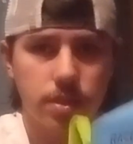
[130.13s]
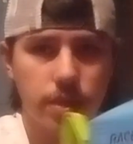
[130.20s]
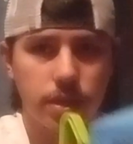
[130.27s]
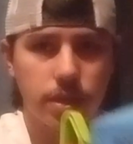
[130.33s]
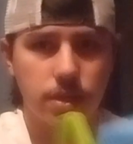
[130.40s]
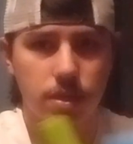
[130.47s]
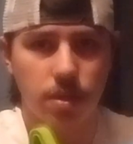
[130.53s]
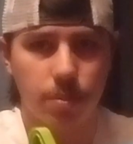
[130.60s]
it's
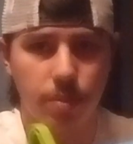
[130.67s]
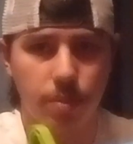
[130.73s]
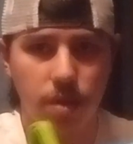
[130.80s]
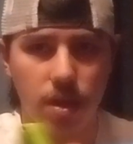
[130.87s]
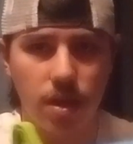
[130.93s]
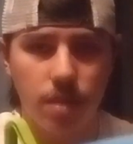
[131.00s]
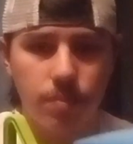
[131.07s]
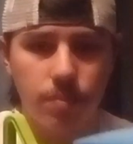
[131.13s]
easy to
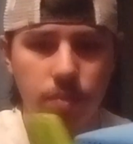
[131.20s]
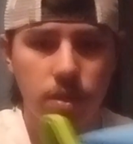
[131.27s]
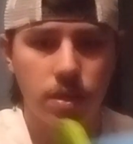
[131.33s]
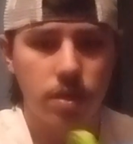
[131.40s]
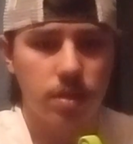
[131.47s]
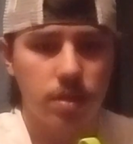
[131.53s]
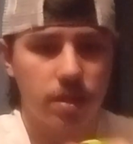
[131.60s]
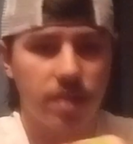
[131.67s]
prime,
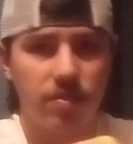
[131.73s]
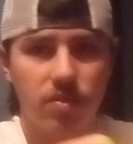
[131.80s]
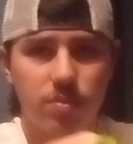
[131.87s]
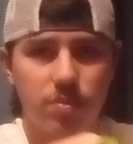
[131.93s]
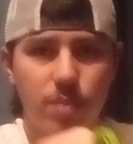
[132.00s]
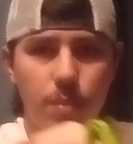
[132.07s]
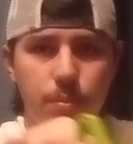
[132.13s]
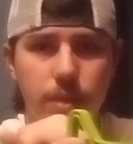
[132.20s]
even
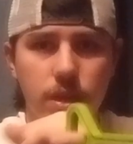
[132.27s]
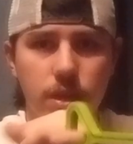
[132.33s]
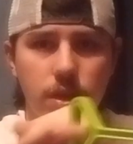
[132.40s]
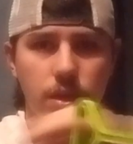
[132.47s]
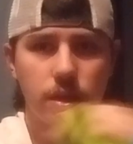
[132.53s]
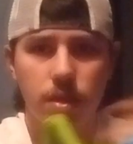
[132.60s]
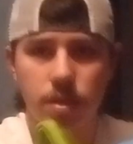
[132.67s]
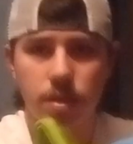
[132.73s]
with my
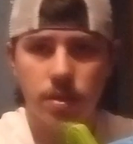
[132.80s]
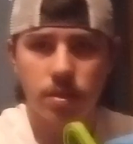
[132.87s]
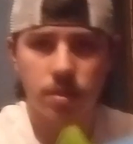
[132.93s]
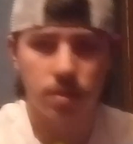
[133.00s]
pinky.